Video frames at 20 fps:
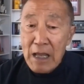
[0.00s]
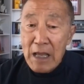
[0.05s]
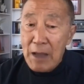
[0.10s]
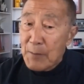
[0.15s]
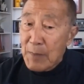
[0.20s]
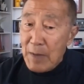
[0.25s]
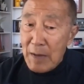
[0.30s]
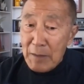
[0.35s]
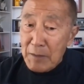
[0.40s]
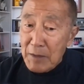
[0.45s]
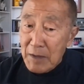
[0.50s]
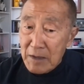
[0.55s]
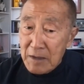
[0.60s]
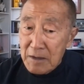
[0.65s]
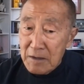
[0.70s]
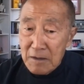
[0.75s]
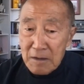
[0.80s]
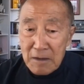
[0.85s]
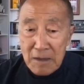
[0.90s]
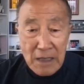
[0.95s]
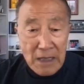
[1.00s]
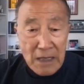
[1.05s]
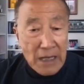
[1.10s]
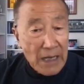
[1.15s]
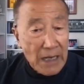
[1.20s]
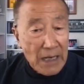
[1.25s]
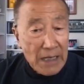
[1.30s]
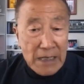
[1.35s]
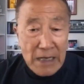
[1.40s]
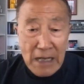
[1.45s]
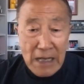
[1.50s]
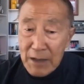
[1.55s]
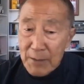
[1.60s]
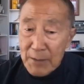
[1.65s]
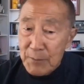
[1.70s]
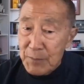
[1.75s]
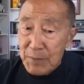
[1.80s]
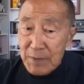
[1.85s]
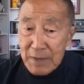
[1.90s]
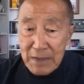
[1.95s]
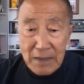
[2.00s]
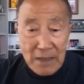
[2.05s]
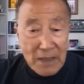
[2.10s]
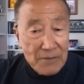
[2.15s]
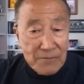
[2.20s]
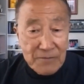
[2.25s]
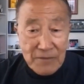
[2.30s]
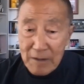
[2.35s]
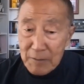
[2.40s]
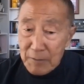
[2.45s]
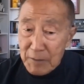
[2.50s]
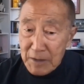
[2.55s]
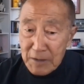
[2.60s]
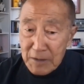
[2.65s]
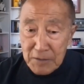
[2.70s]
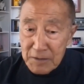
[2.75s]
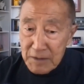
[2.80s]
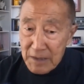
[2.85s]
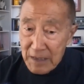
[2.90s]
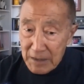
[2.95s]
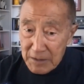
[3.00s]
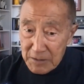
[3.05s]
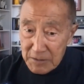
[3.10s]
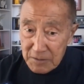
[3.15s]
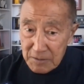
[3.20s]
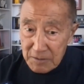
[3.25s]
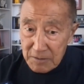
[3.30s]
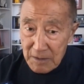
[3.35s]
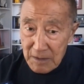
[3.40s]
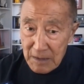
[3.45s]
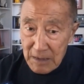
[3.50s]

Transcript: America cannot be a very good nation.